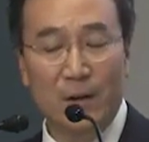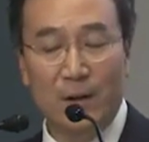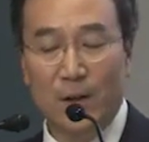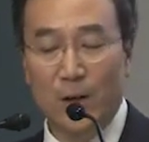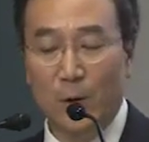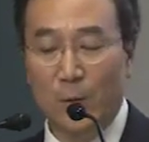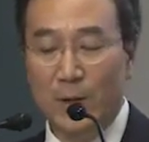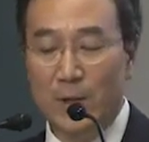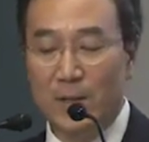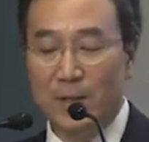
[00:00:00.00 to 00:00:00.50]

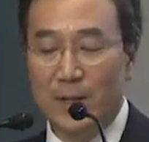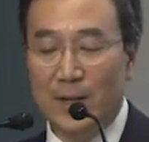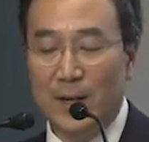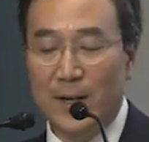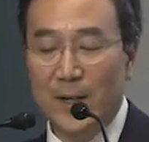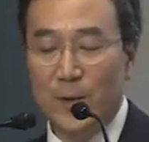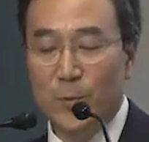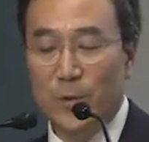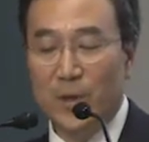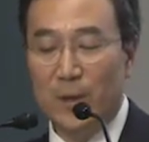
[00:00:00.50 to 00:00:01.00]

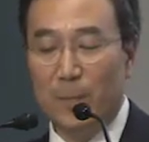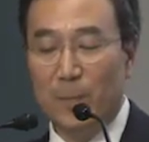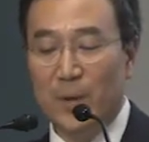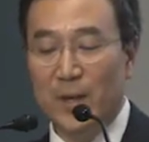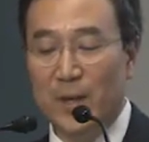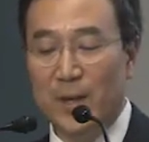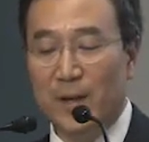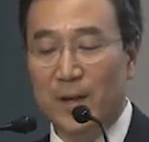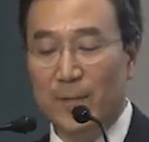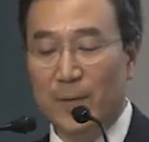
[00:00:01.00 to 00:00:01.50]
coincides with the
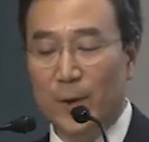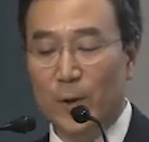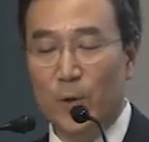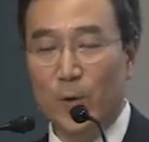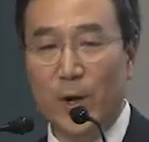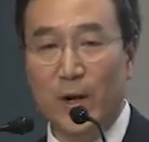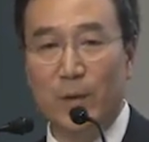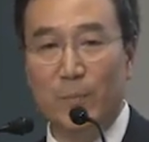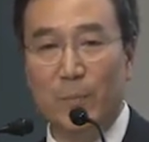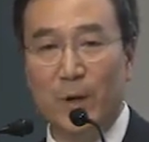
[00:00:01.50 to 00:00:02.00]
peak of the
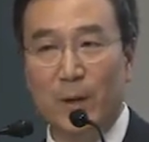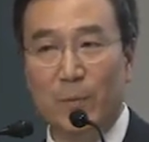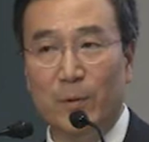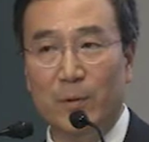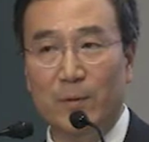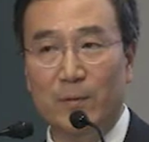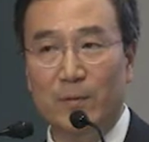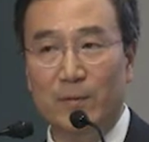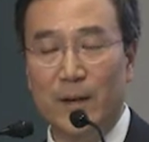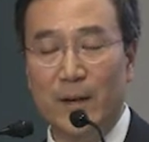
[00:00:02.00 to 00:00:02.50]
credit
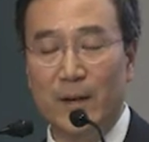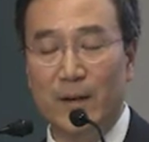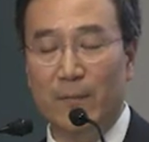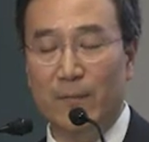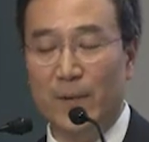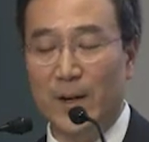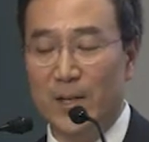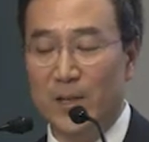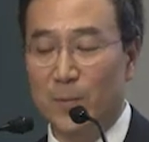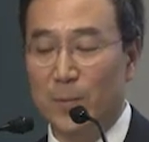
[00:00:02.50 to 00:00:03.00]
bubble and
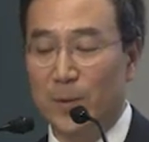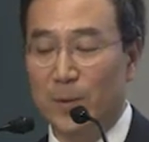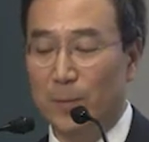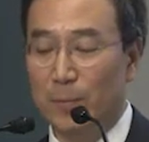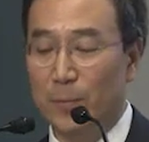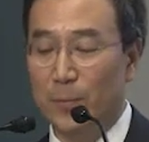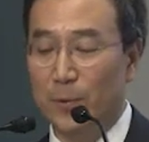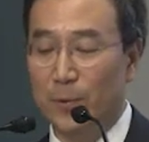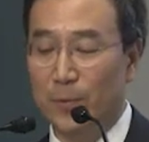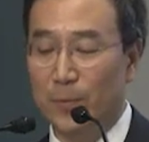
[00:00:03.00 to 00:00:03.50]
investment
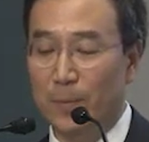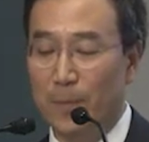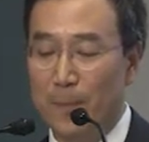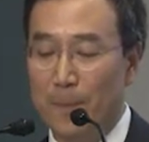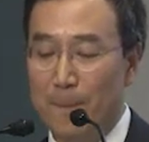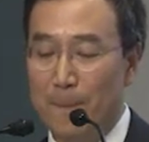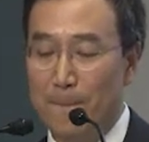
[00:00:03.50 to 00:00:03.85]
boom.